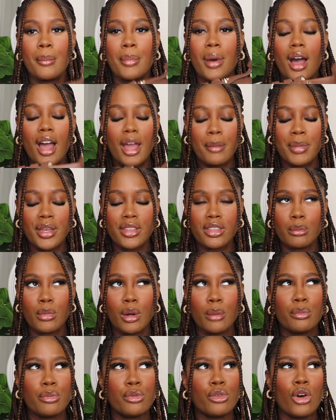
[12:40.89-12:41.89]
but I picked
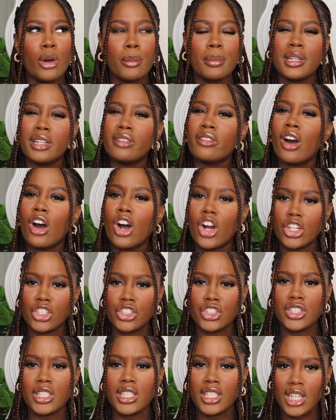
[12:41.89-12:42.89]
them up for, I believe,
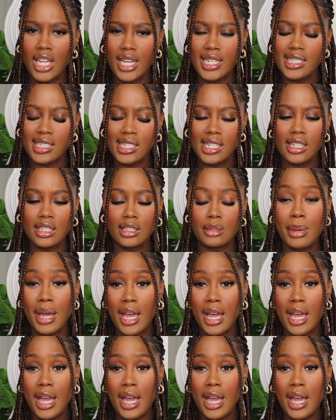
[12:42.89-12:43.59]
119